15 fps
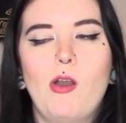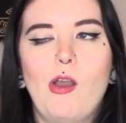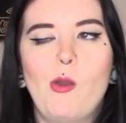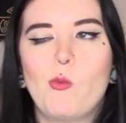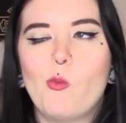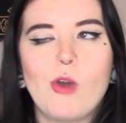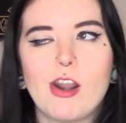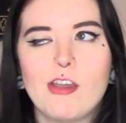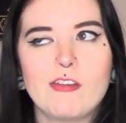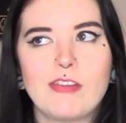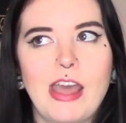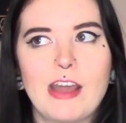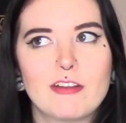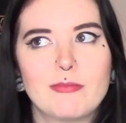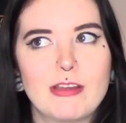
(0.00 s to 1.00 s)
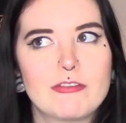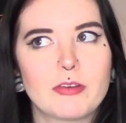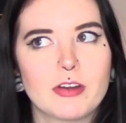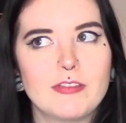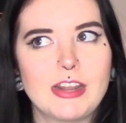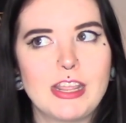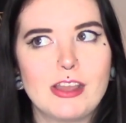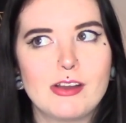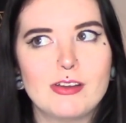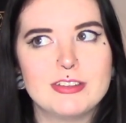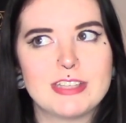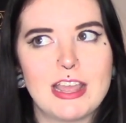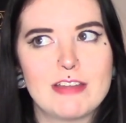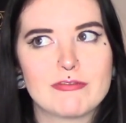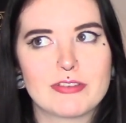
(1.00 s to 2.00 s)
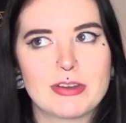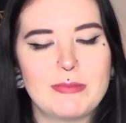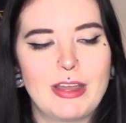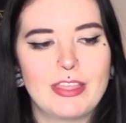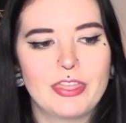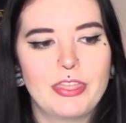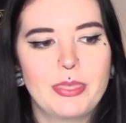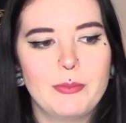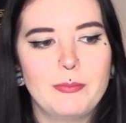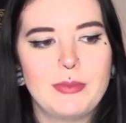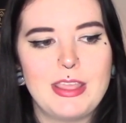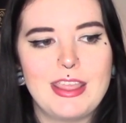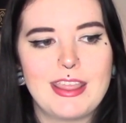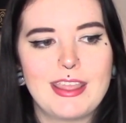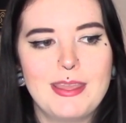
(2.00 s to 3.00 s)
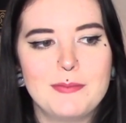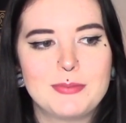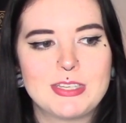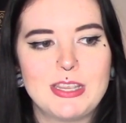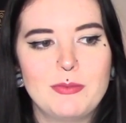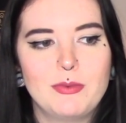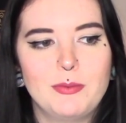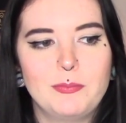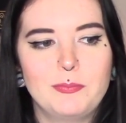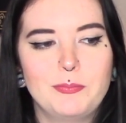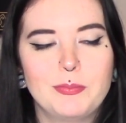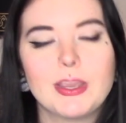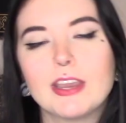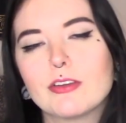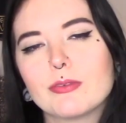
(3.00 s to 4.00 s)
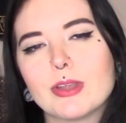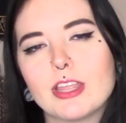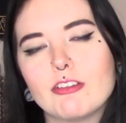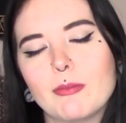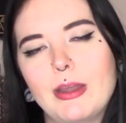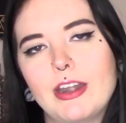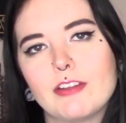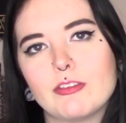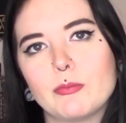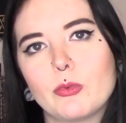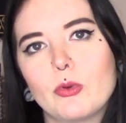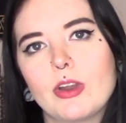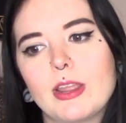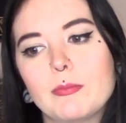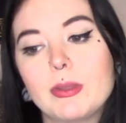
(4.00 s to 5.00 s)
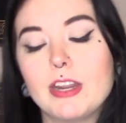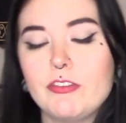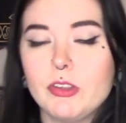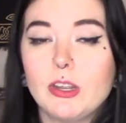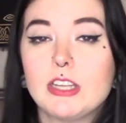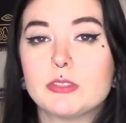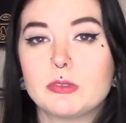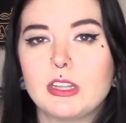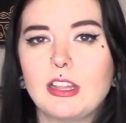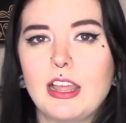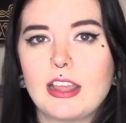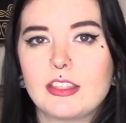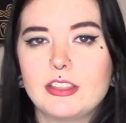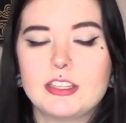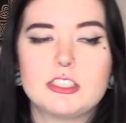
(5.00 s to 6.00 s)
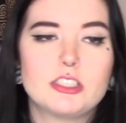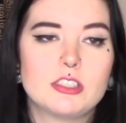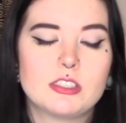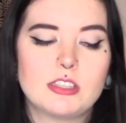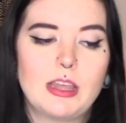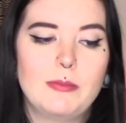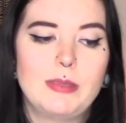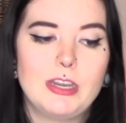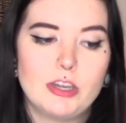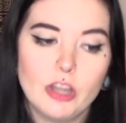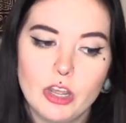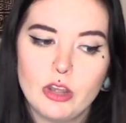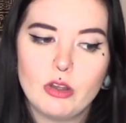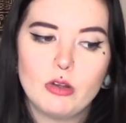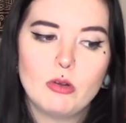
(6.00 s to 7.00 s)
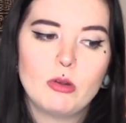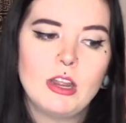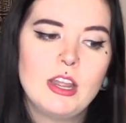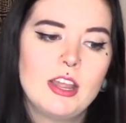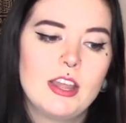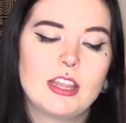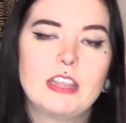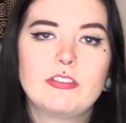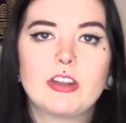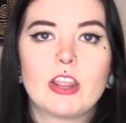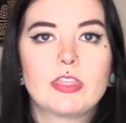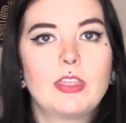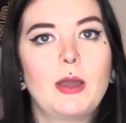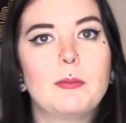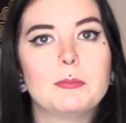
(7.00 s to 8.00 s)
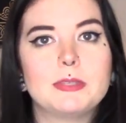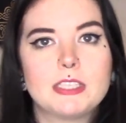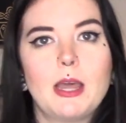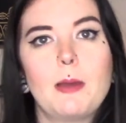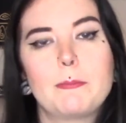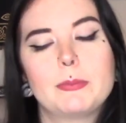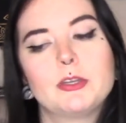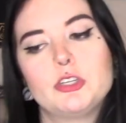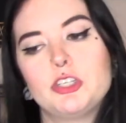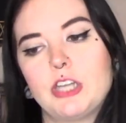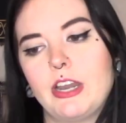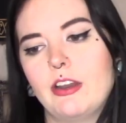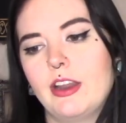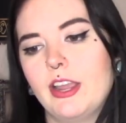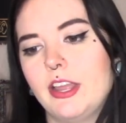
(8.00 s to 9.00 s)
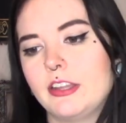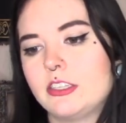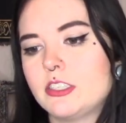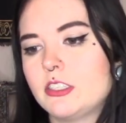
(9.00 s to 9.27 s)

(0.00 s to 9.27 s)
one of out of my four videos every month being Ipsy would get really repetitive and boring. But if you guys really like this, just let me know. Give it a thumbs up, share it,